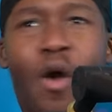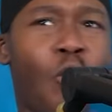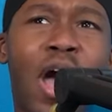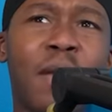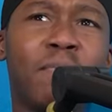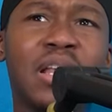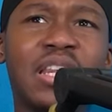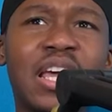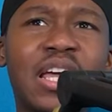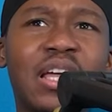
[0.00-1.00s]
Wait, but
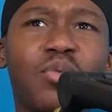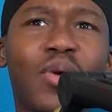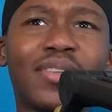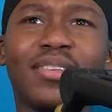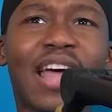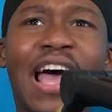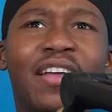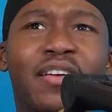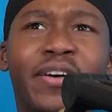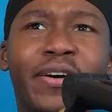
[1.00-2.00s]
then wasn't
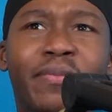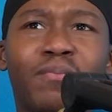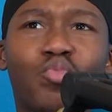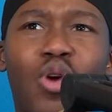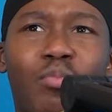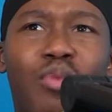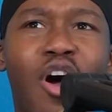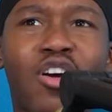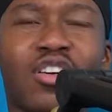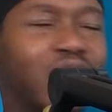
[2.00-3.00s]
that um what brought her